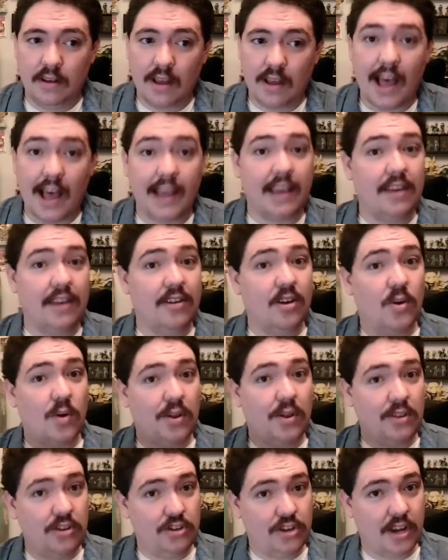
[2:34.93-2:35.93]
I can go on
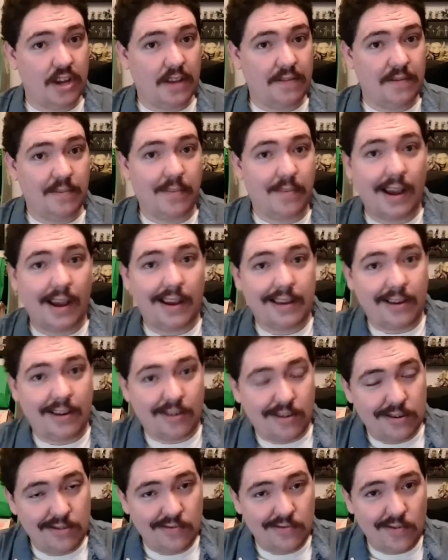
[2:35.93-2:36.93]
the shelf and buy a
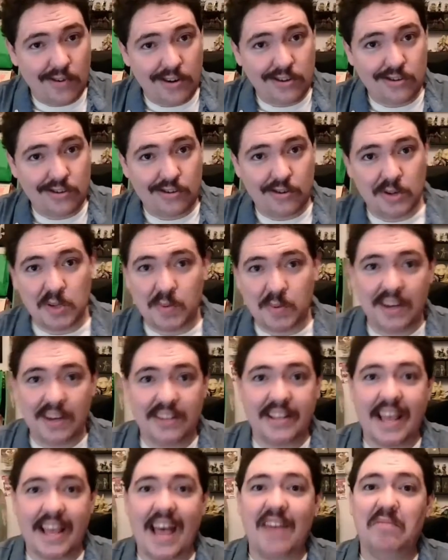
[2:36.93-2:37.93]
carton of orange juice because
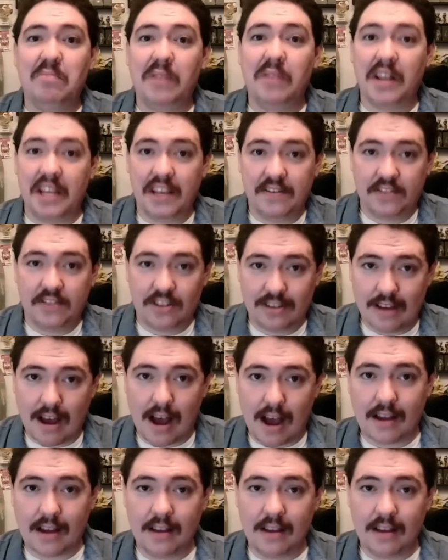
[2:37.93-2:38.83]
they have plenty of stock.